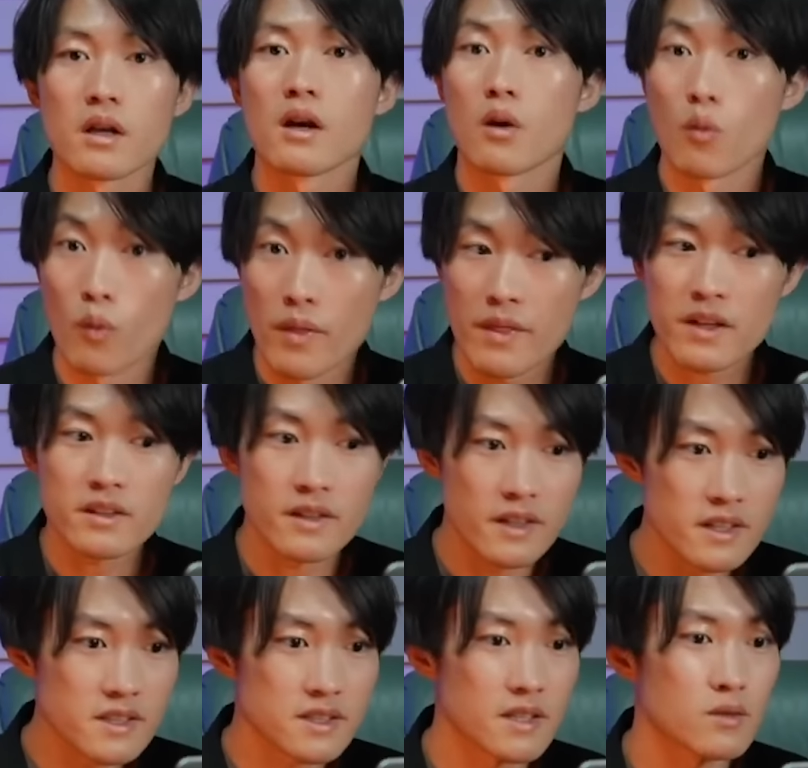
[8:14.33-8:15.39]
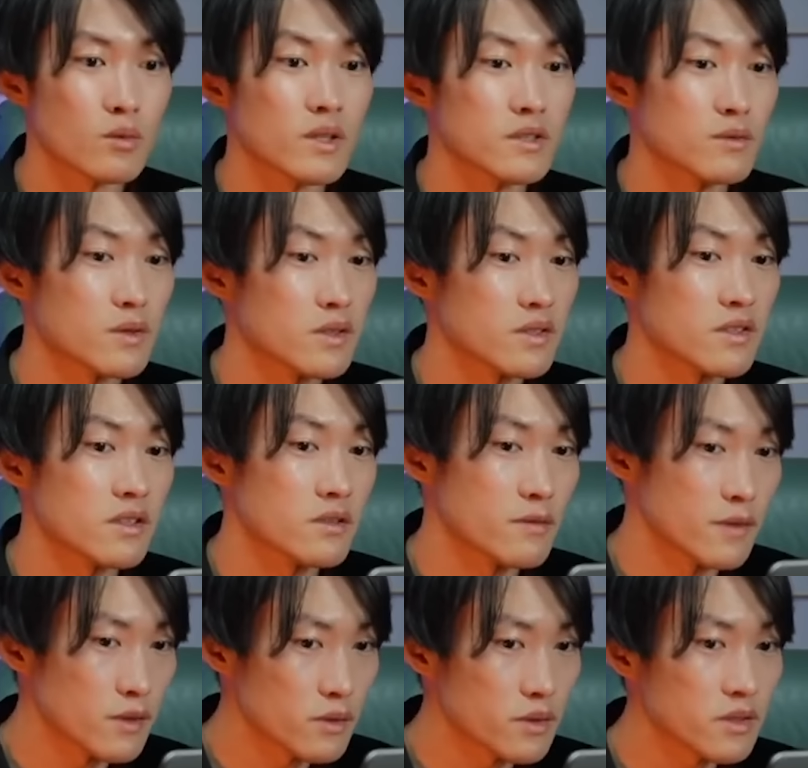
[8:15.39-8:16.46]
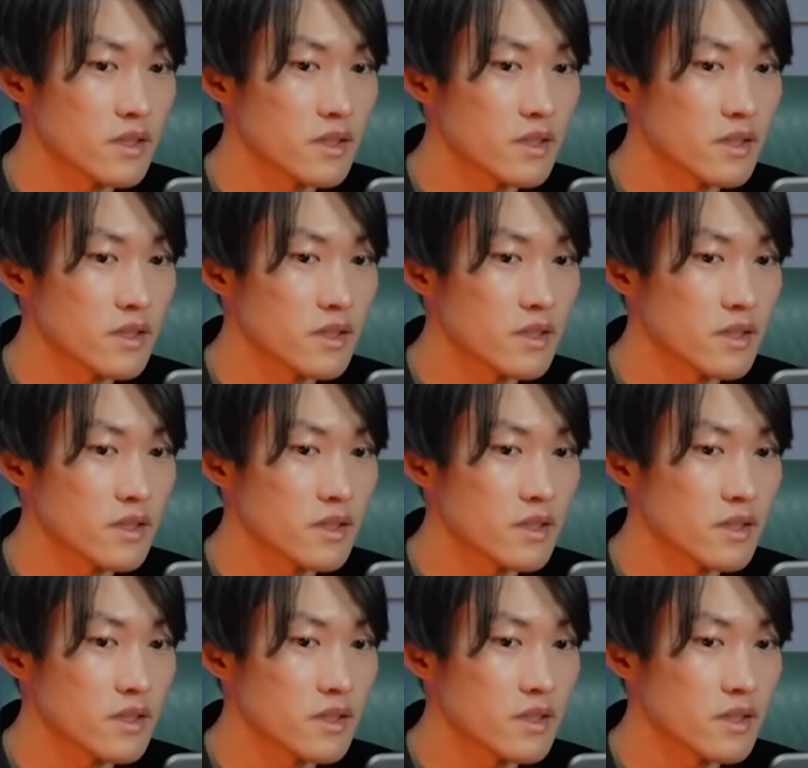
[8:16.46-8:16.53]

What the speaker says: When that incident was first introduced in